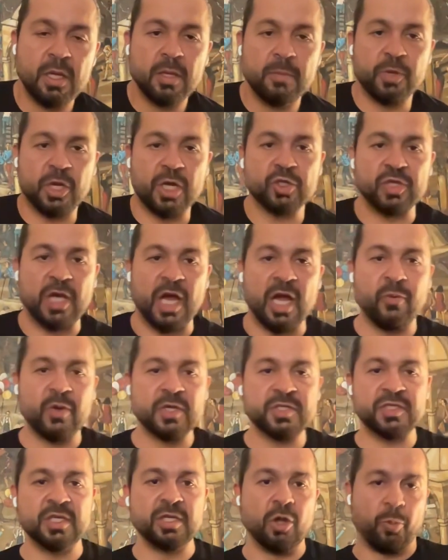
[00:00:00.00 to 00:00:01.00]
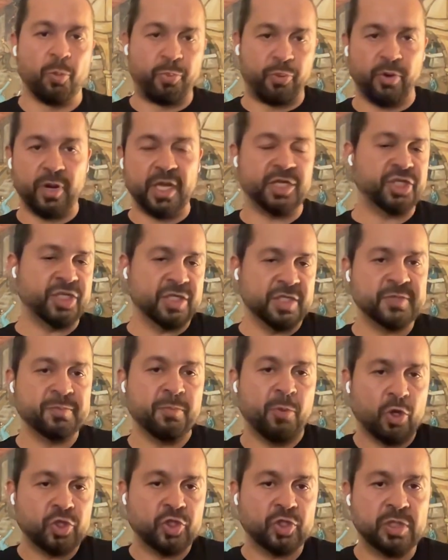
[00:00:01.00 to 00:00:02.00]
because I was in operations
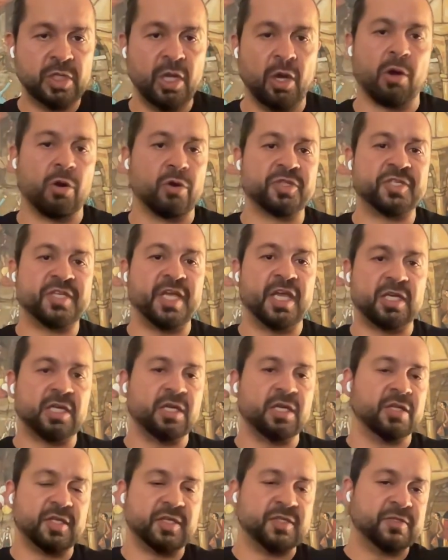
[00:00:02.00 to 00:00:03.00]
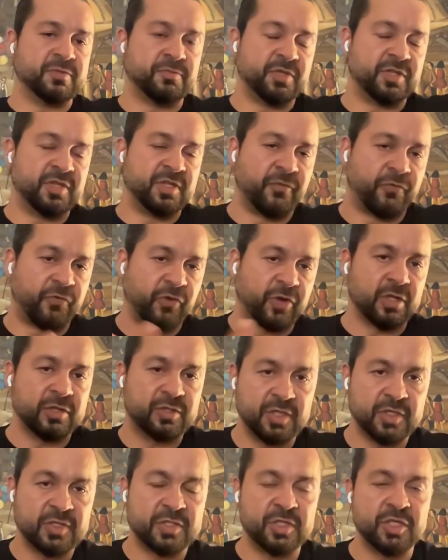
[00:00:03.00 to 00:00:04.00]
mostly or taking these difficult
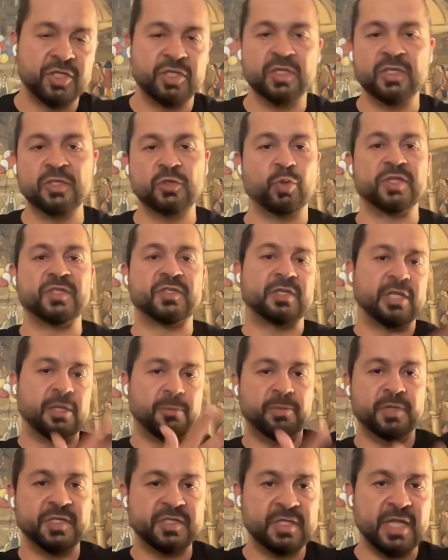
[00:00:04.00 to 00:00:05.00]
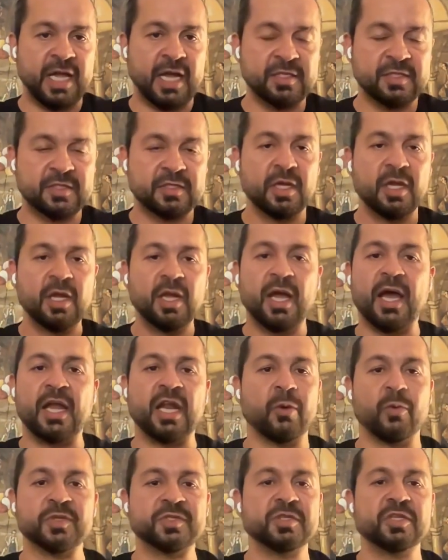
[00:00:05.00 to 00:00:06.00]
decisions with sleepless nights, and
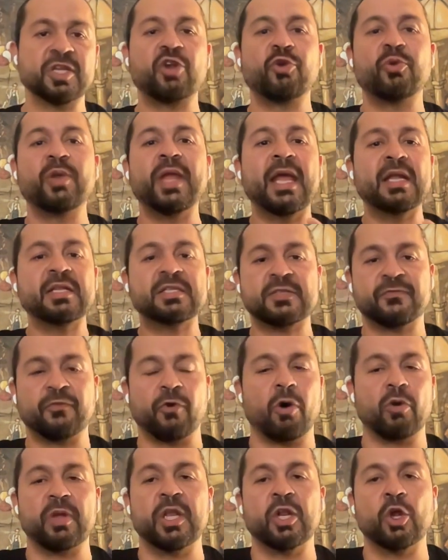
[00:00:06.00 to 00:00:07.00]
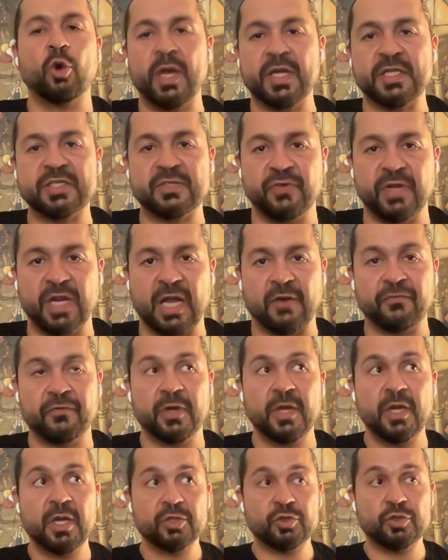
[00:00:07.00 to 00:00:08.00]
I wasn't creative or innovative enough.
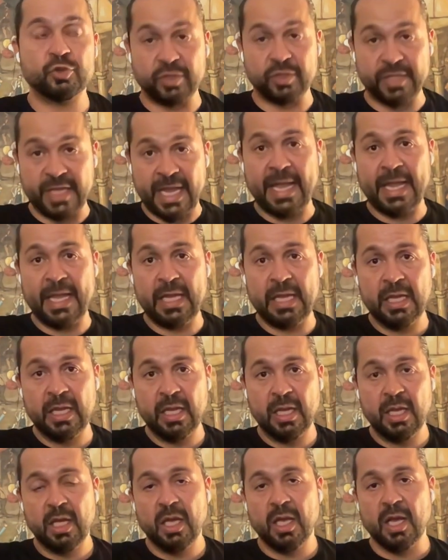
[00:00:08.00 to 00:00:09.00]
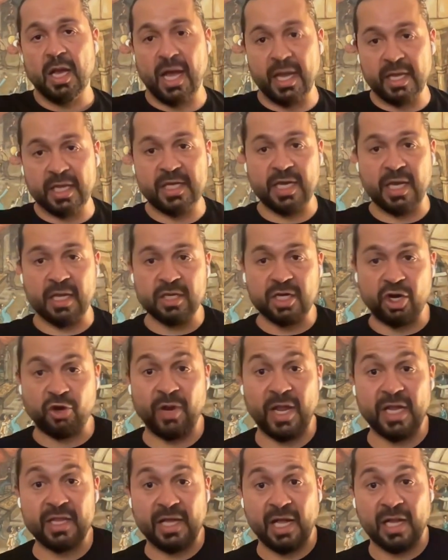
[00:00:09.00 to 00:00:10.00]
Today, I can
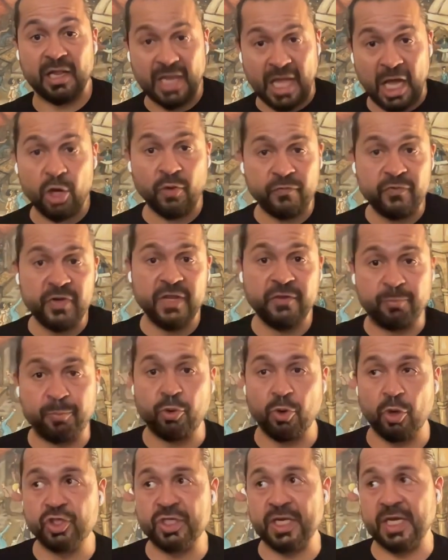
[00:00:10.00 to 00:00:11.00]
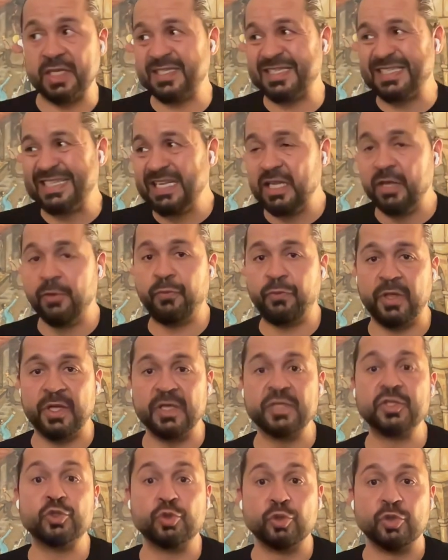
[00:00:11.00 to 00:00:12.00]
create a lot of new projects, new
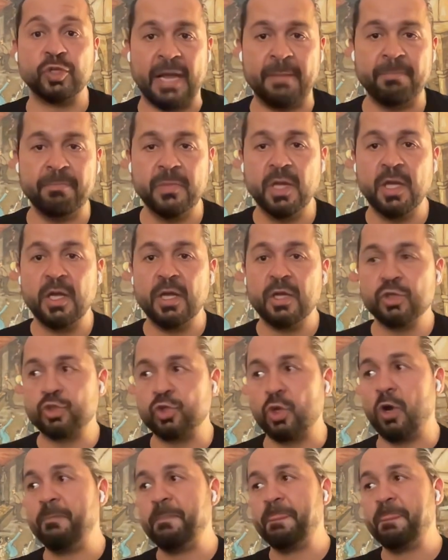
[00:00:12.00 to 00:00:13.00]
things to them. So